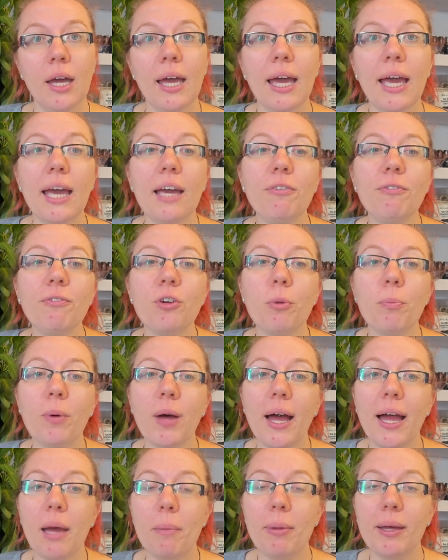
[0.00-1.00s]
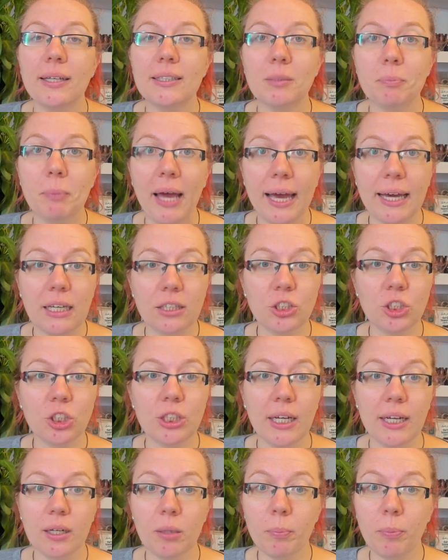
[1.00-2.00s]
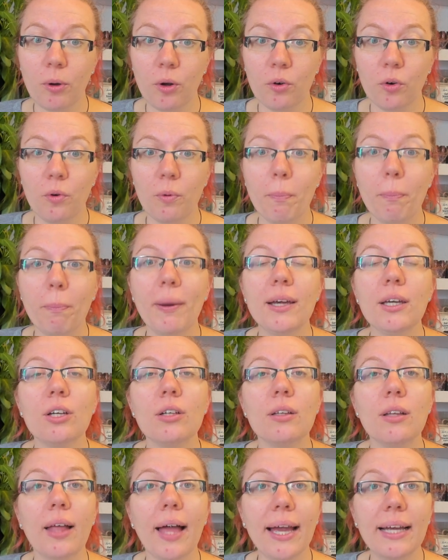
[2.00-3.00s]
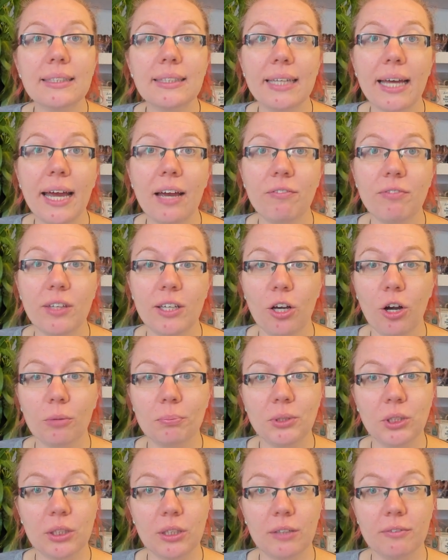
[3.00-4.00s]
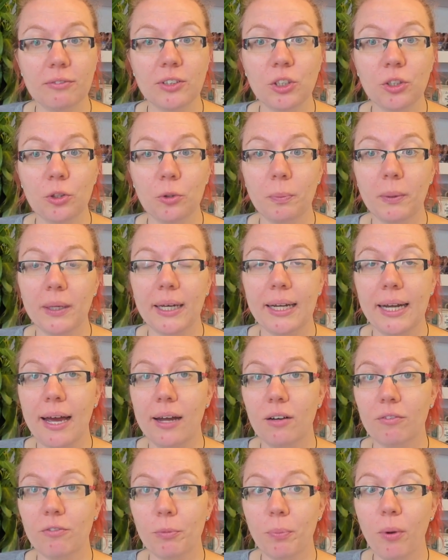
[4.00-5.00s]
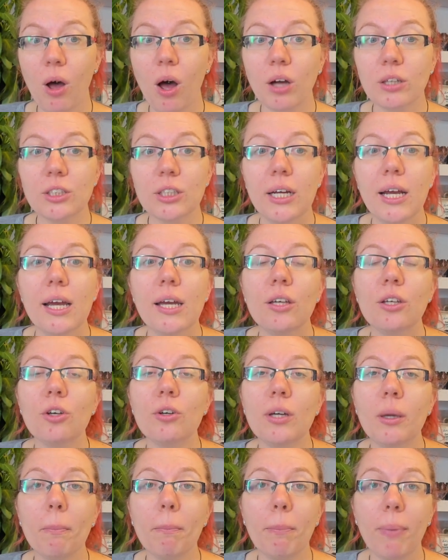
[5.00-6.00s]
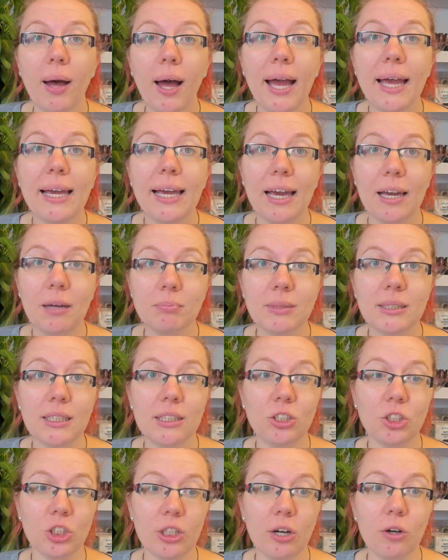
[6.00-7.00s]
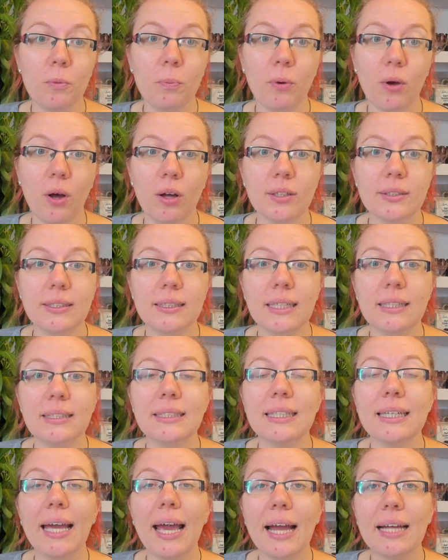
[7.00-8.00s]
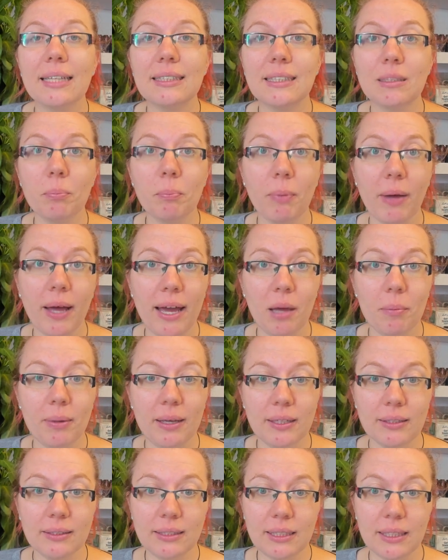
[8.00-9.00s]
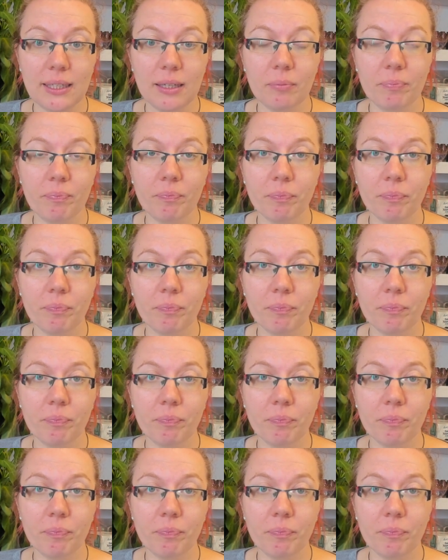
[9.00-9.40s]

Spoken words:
If your biab is packaged in a bottle, but you'd like to have the option of scooping it out of a pot, you can buy empty gel pots and decant some biab into them.